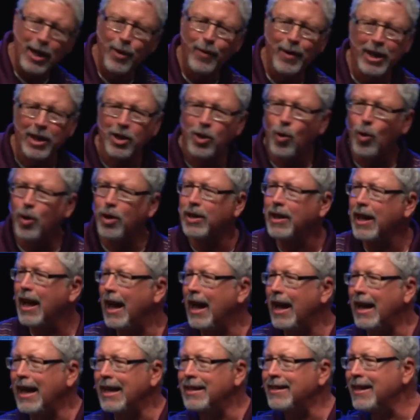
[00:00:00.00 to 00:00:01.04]
know, ignored
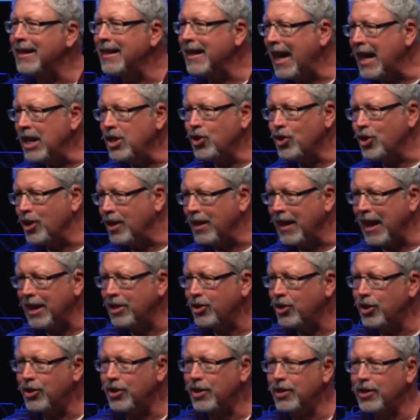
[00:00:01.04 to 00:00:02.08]
God as a nation,
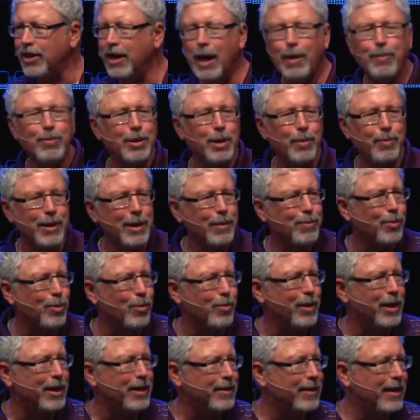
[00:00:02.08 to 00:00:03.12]
not just as a couple of people,
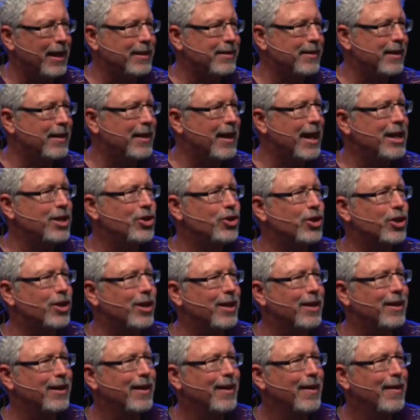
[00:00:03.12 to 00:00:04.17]
but as a
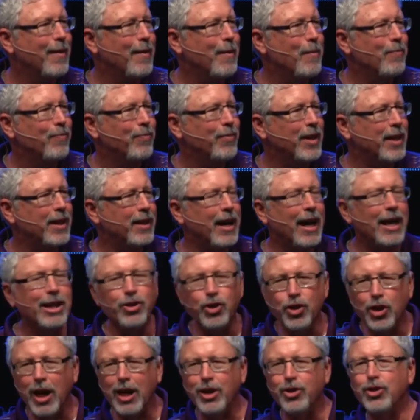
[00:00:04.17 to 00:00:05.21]
nation, then God
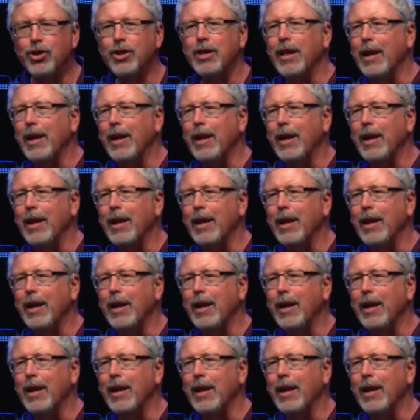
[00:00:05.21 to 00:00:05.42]
judged